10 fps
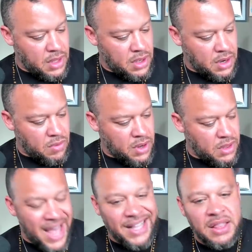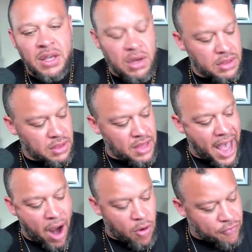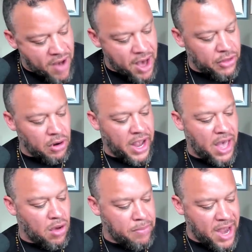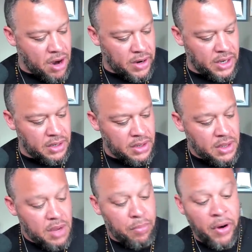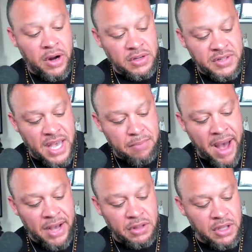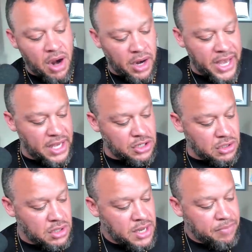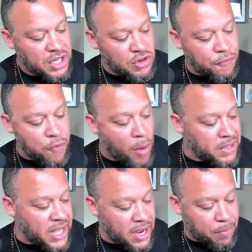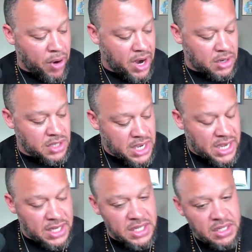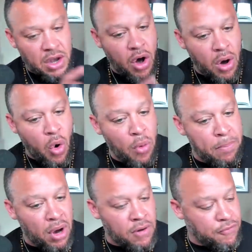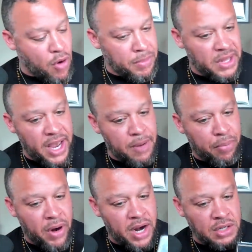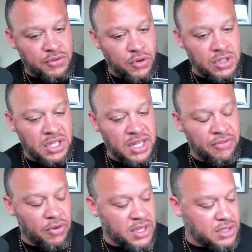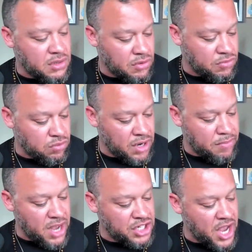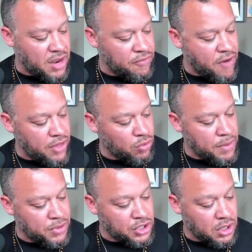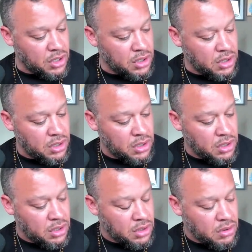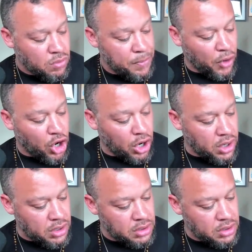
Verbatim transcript: anyway, like the, the, Our Father, Hail Mary, prayer to St. Michael the Archangel. These are formulaic prayers. And this is a whole book of formulaic prayers for deliverance written by Ch Father Ripperger. Ripperger,